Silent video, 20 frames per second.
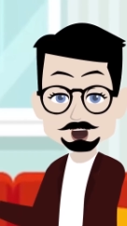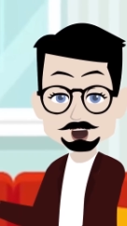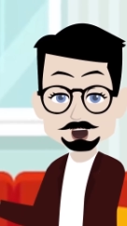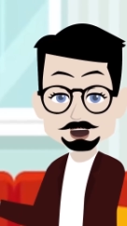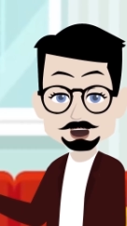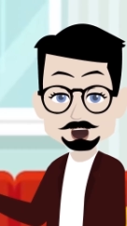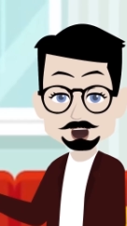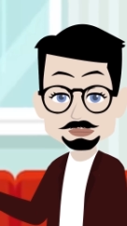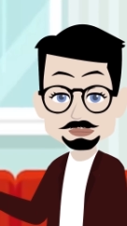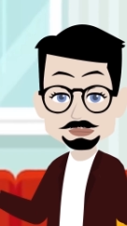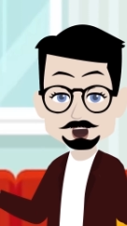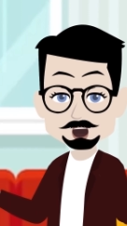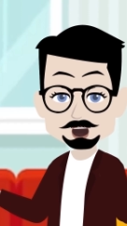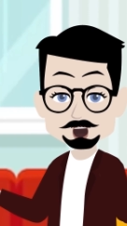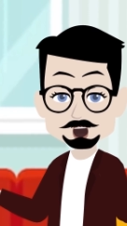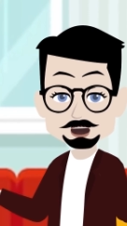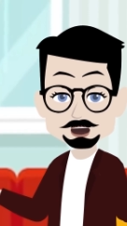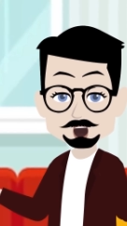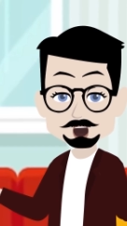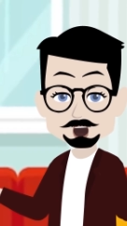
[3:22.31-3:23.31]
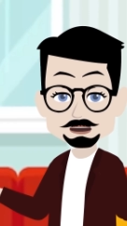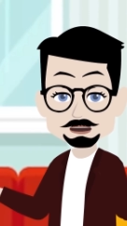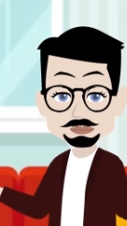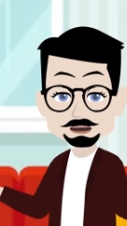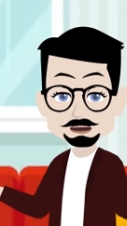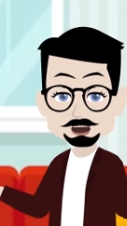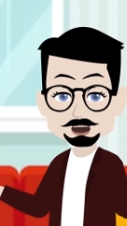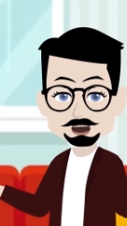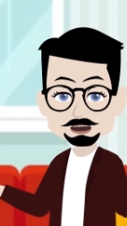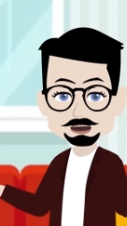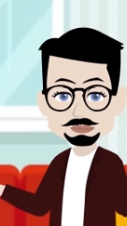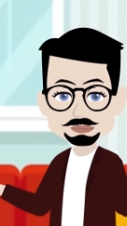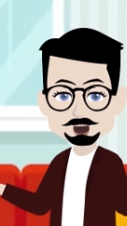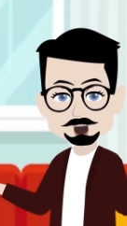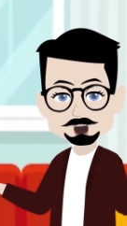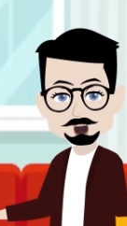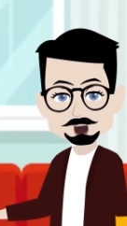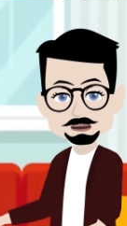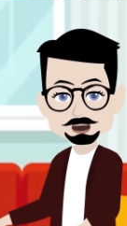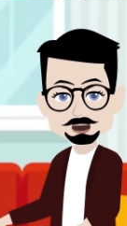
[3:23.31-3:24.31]
may you too embark on
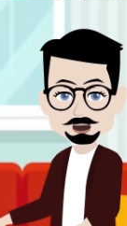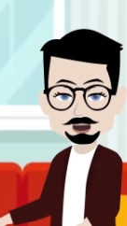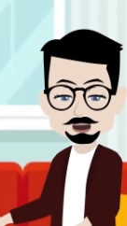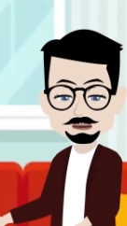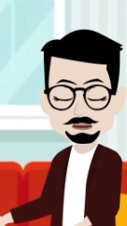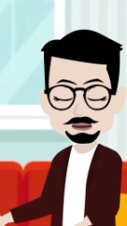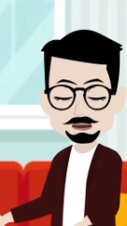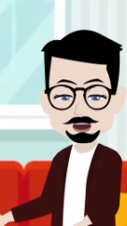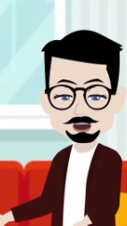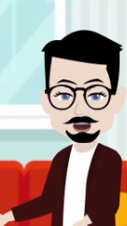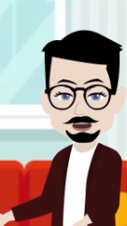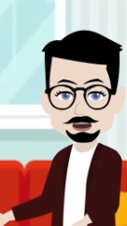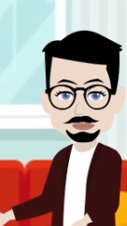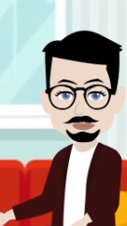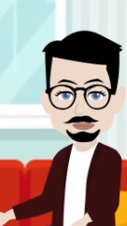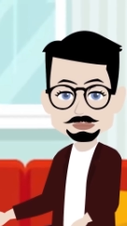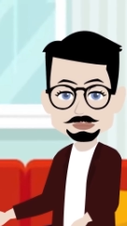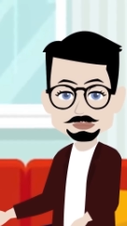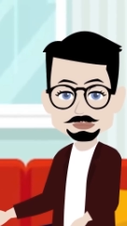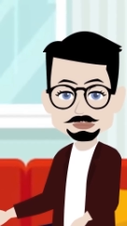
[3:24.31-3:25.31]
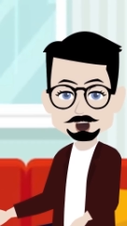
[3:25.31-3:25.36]
your own brave journey,